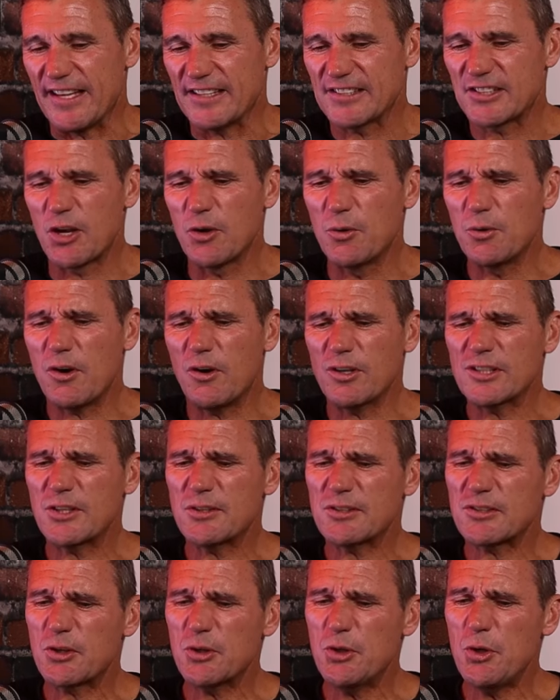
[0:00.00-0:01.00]
So, oh, so,
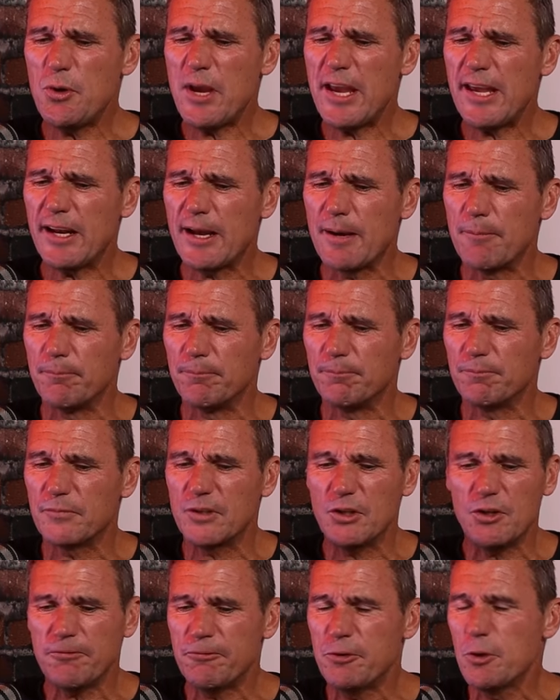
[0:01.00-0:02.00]
so you had um,
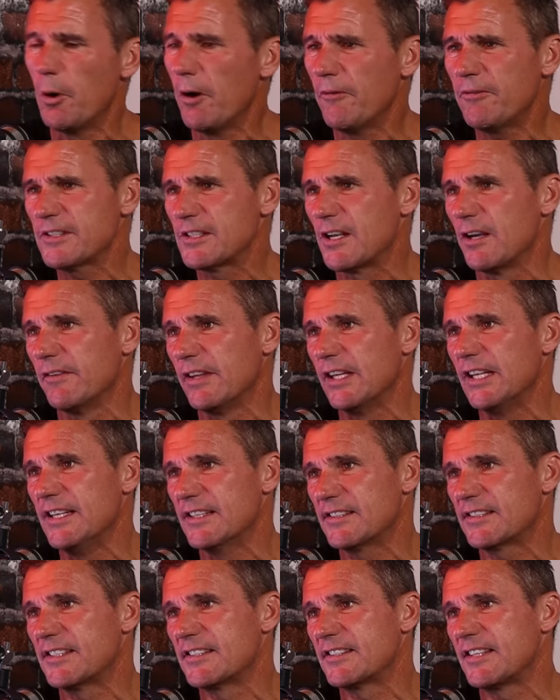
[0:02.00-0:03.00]
you had a few offers over the
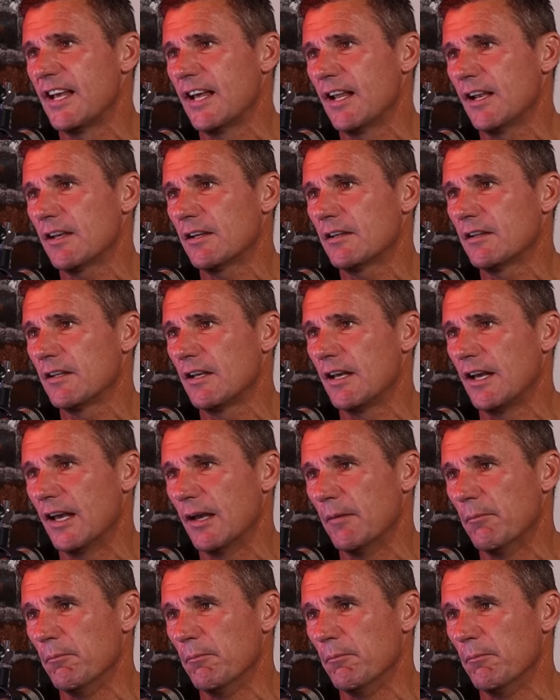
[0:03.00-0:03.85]
years to sell um